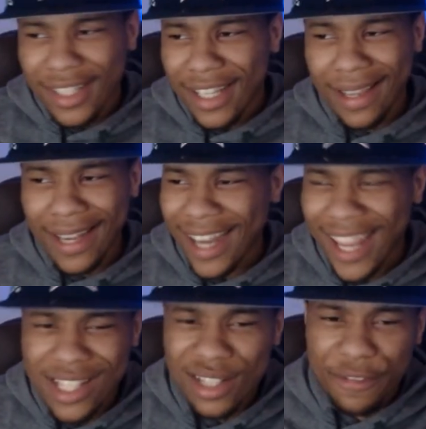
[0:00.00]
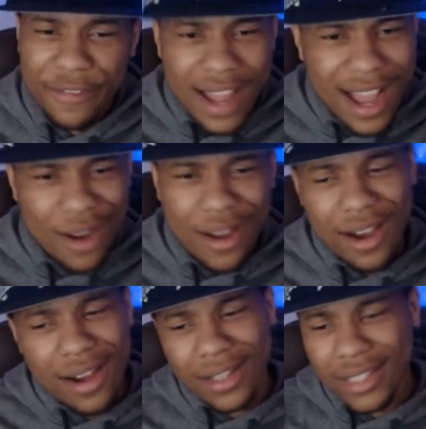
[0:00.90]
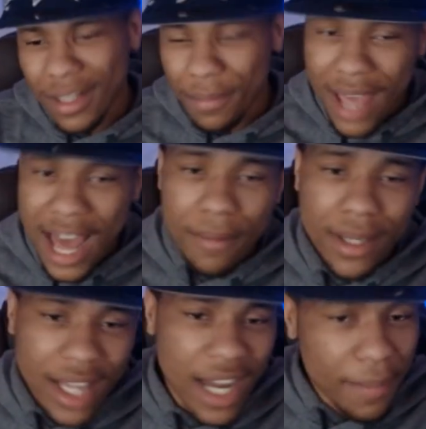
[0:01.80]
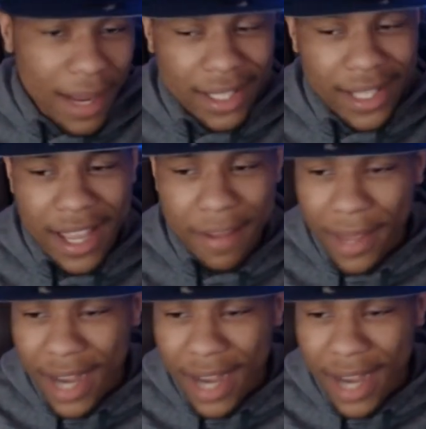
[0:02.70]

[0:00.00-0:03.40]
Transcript: And he gets the foul call. Something got to be done about that, man.